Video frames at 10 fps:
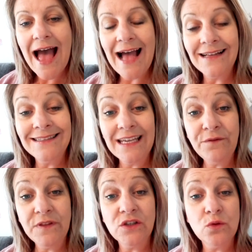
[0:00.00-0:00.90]
and
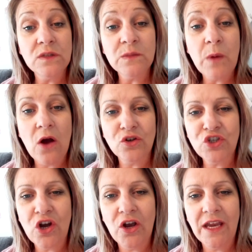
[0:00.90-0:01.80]
if they do spark
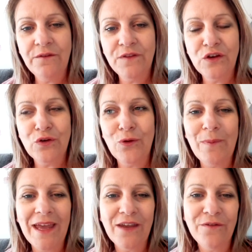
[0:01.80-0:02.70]
joy, if they
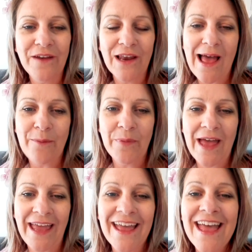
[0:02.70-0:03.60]
do make you feel
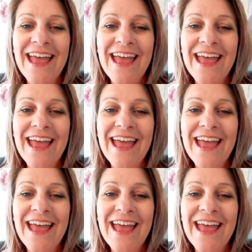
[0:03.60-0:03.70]
happy,